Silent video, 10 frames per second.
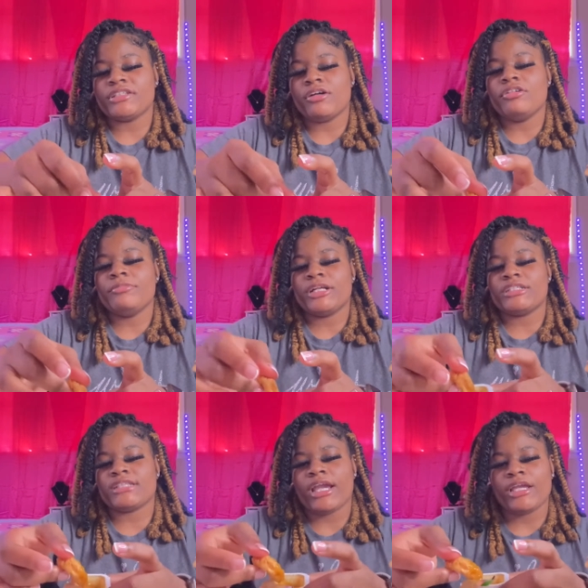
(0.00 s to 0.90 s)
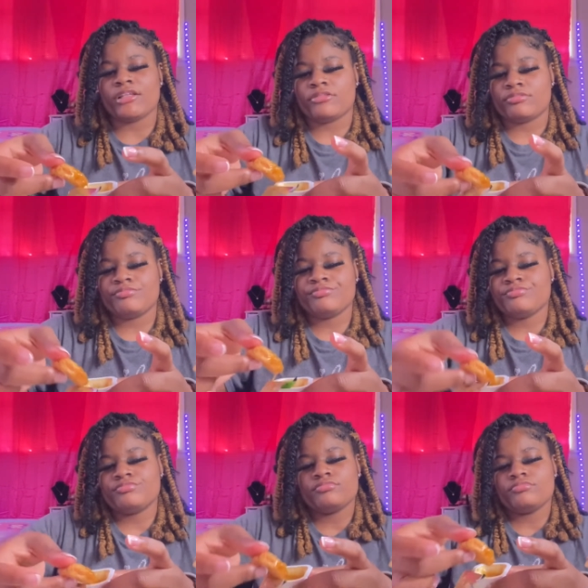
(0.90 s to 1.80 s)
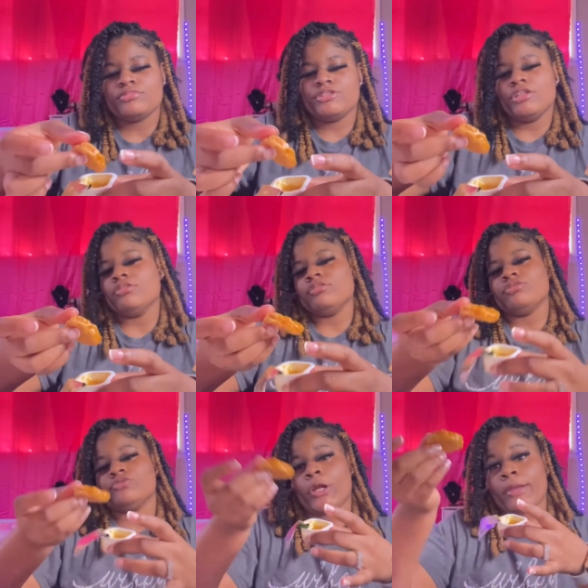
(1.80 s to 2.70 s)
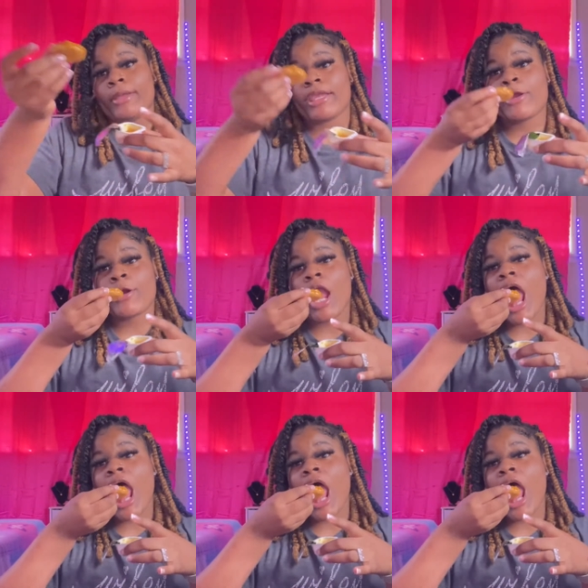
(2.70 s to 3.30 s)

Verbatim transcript: cold because I had to, you know, dry back here.